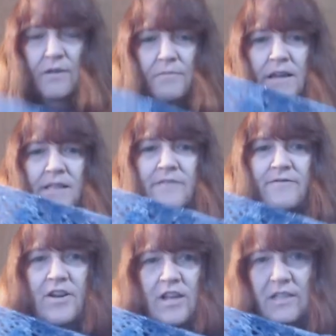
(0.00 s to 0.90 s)
makes it
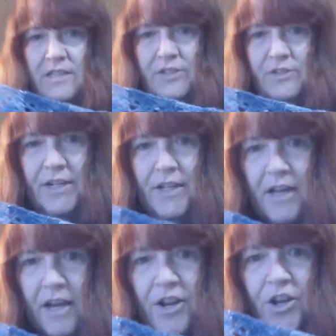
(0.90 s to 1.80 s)
very glittery.
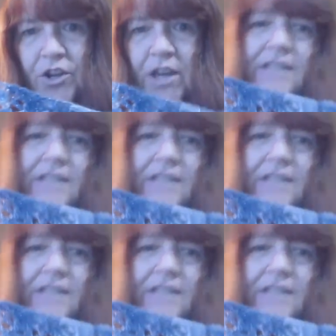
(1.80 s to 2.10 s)
I know you can't